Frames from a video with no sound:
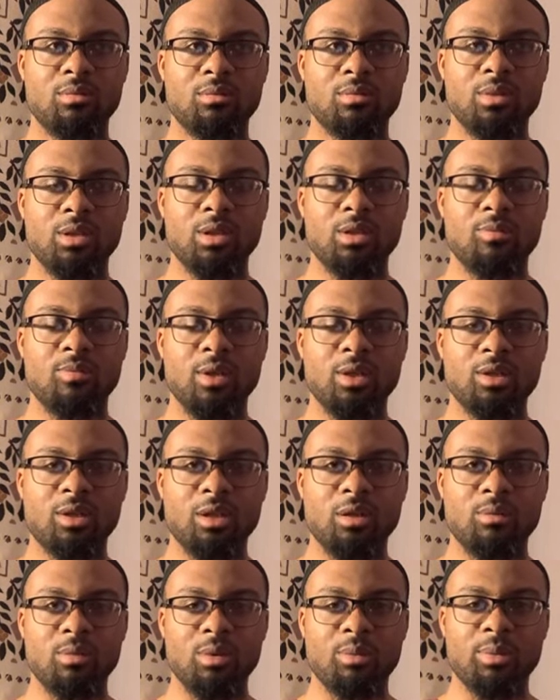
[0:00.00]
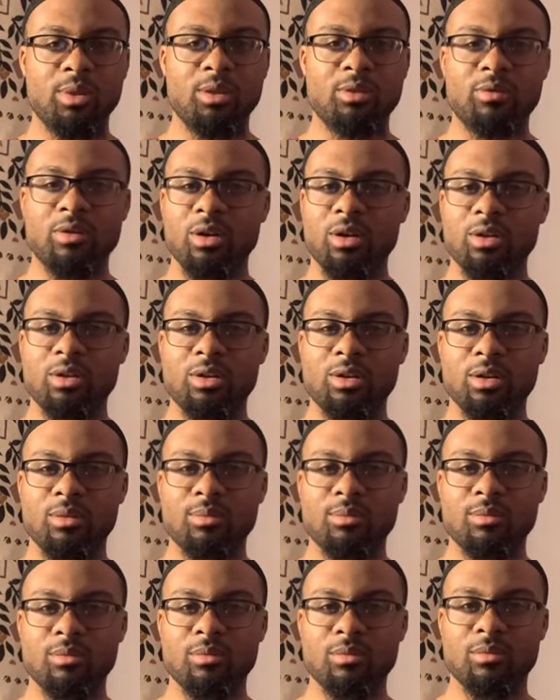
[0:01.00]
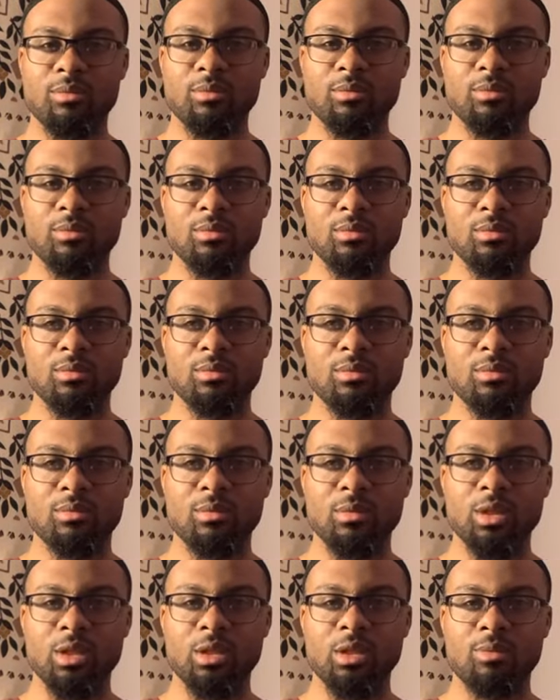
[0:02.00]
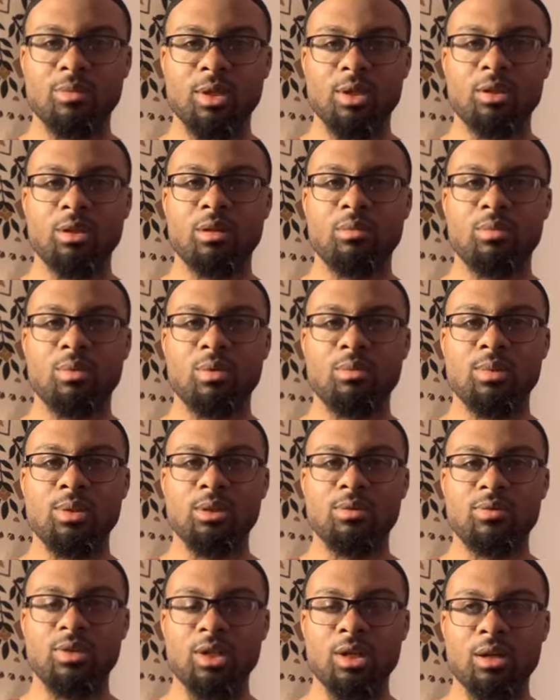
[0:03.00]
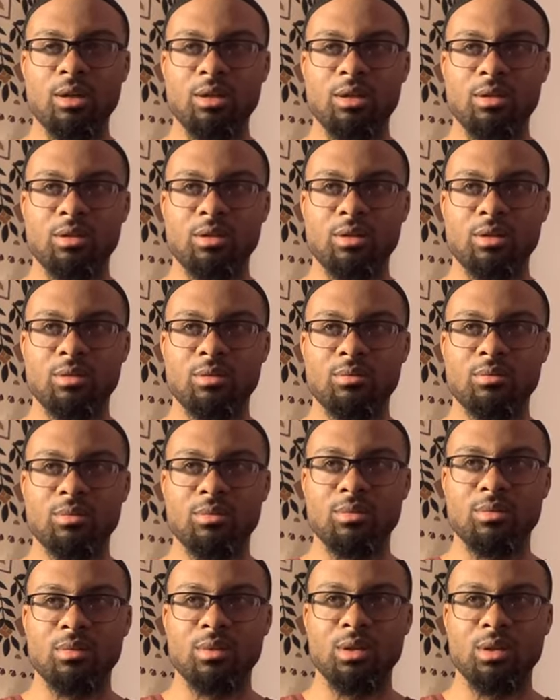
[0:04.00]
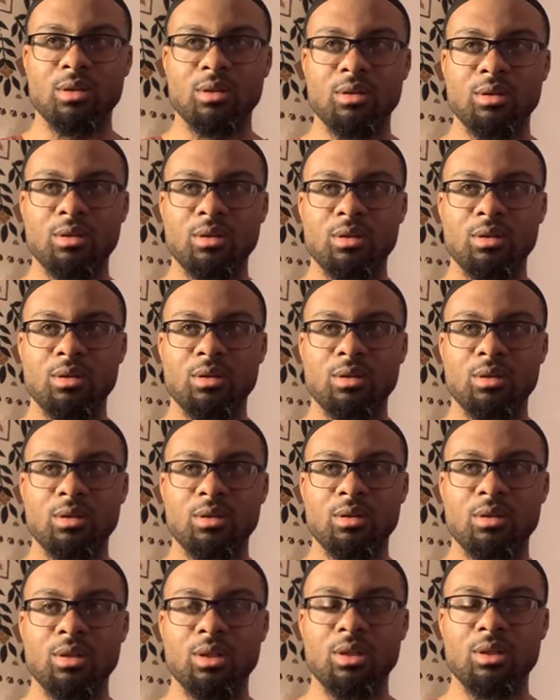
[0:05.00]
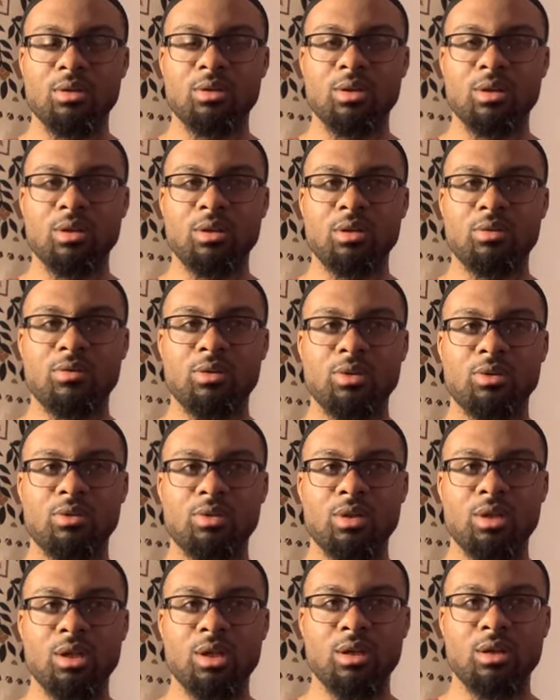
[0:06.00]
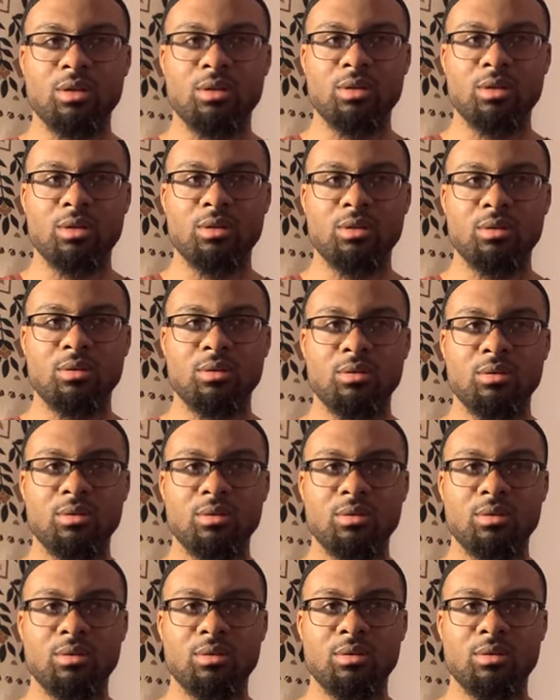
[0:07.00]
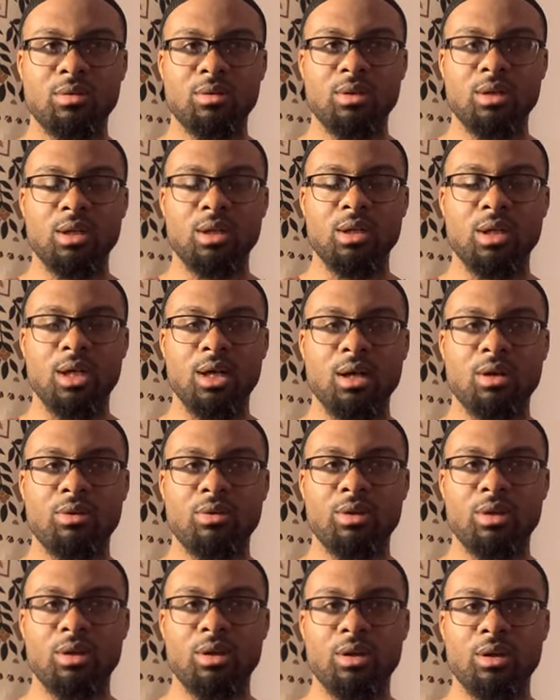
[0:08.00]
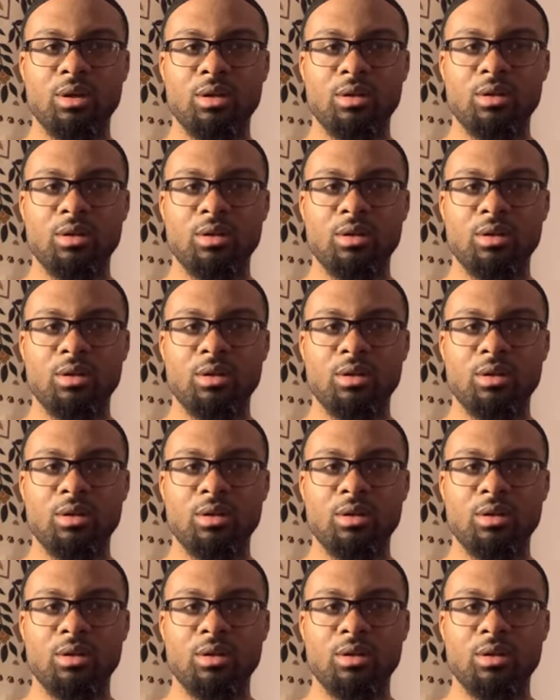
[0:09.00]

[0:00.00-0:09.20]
especially in moments of hardship, especially in moments of challenge. That is an individual's character and how they are